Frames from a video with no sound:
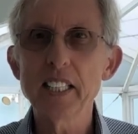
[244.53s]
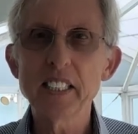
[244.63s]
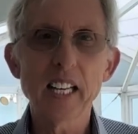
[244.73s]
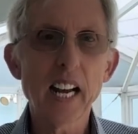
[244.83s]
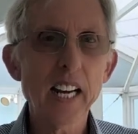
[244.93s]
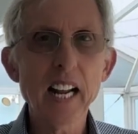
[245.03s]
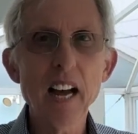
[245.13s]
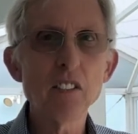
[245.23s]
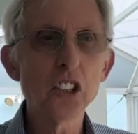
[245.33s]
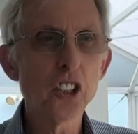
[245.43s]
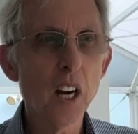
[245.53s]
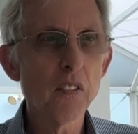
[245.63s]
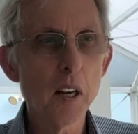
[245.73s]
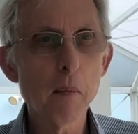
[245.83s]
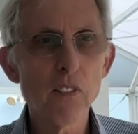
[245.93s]
He said, I got to have this job
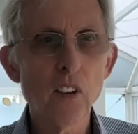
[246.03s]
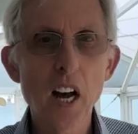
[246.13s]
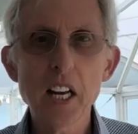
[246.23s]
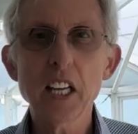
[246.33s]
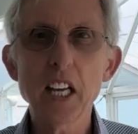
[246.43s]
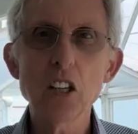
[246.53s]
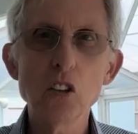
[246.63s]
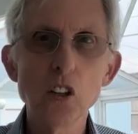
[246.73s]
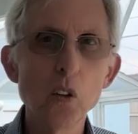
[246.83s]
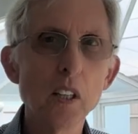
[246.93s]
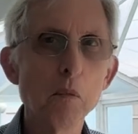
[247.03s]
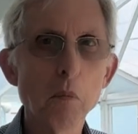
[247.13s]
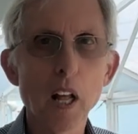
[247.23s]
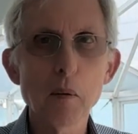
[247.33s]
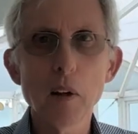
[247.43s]
done by Friday. Can you do it? And
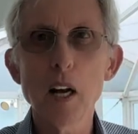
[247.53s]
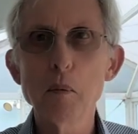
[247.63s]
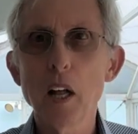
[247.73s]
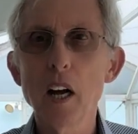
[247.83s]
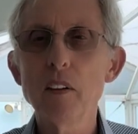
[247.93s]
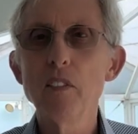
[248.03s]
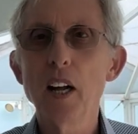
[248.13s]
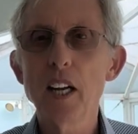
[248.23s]
blah, blah, blah.